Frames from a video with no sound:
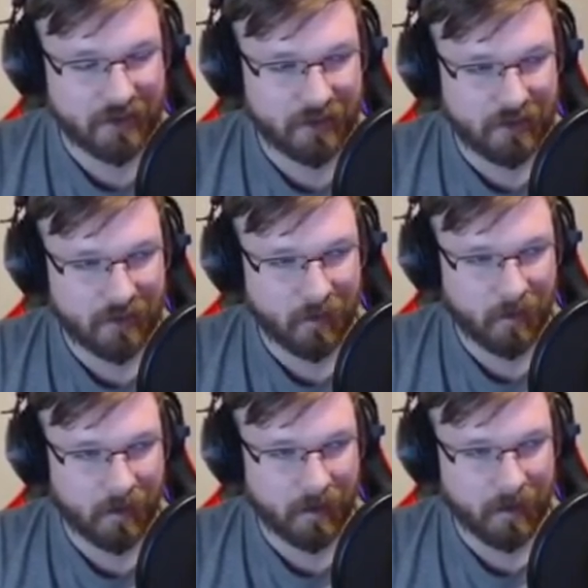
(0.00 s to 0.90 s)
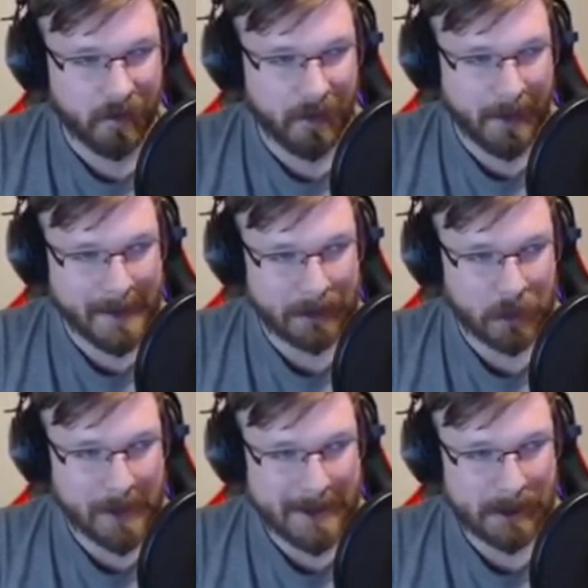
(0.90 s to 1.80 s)

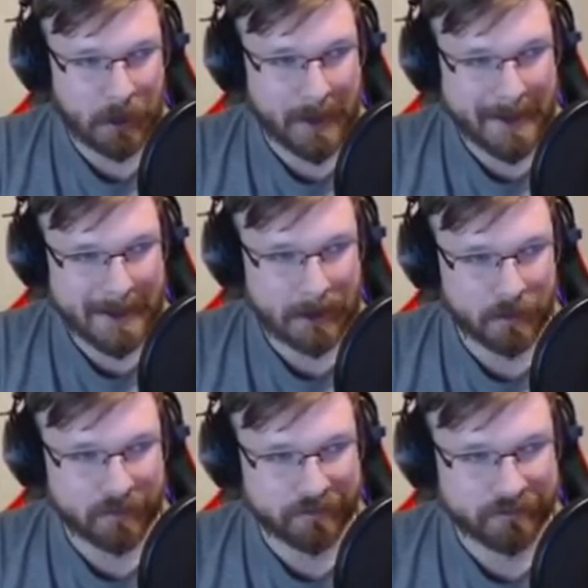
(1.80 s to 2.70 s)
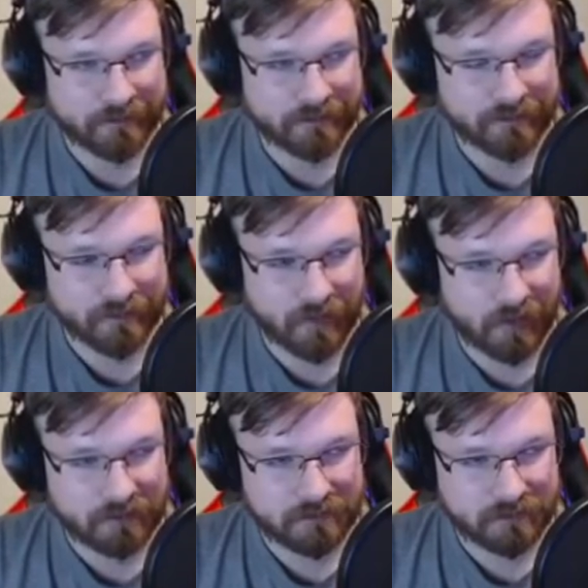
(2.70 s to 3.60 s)

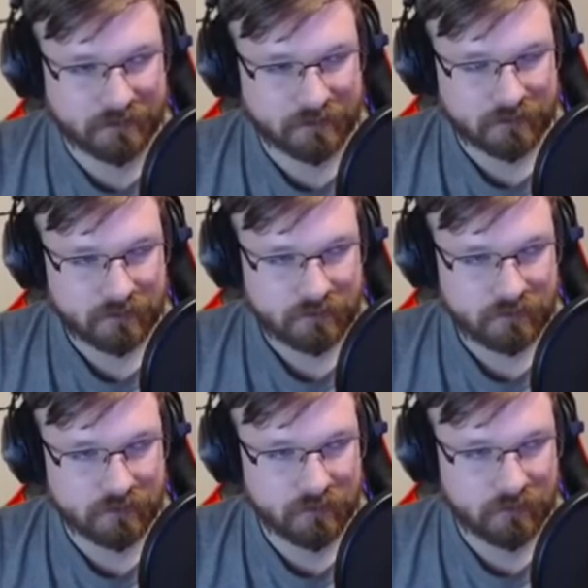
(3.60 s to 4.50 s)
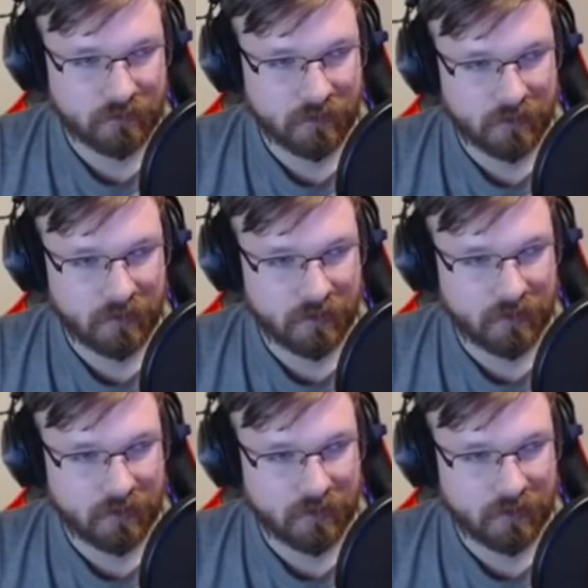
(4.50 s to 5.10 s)
[no speech]